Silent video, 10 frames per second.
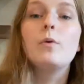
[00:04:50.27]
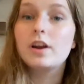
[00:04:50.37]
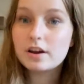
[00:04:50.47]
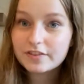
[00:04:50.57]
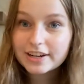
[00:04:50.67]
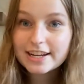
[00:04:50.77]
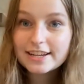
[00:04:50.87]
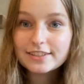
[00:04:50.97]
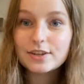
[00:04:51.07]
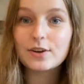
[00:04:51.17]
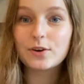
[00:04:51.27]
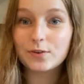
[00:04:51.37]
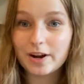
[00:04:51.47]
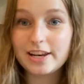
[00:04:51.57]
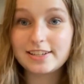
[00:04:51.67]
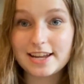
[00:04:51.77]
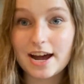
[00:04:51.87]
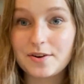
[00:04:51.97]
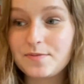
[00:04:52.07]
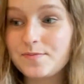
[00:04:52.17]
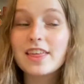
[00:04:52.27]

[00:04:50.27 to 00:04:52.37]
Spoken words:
Whatever it is, write it down.